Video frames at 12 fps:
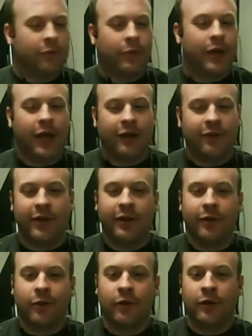We can't
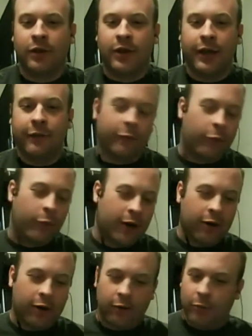tell if
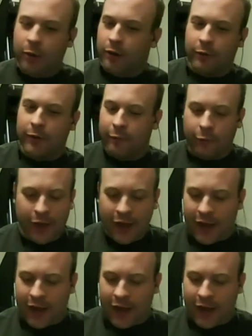we